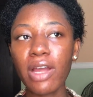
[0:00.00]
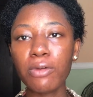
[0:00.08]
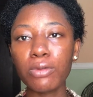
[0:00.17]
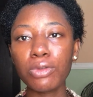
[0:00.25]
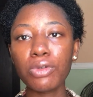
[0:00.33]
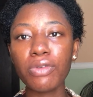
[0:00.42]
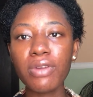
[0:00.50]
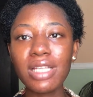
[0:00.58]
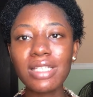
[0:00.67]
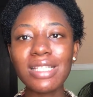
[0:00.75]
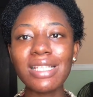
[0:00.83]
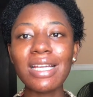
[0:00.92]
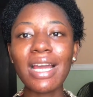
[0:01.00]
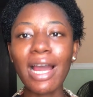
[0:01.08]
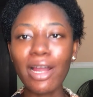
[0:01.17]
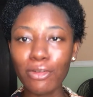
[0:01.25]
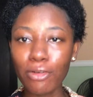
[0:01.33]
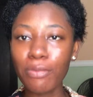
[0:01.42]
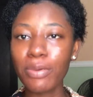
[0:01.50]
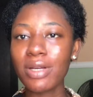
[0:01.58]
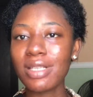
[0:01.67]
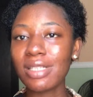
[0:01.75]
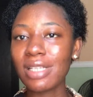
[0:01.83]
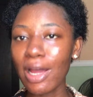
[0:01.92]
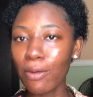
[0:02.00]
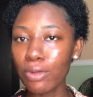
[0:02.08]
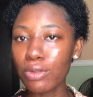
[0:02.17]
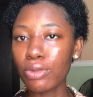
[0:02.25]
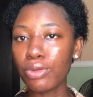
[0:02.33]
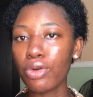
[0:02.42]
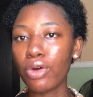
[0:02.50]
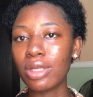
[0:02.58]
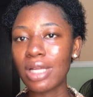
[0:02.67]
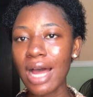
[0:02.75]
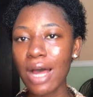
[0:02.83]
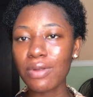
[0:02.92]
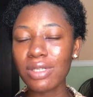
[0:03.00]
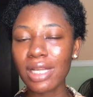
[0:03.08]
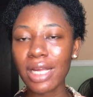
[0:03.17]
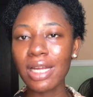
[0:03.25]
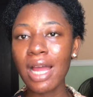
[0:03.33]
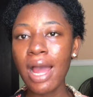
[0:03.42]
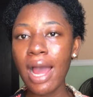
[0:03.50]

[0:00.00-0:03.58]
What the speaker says: if I could create the kind of person I want to look on the outside,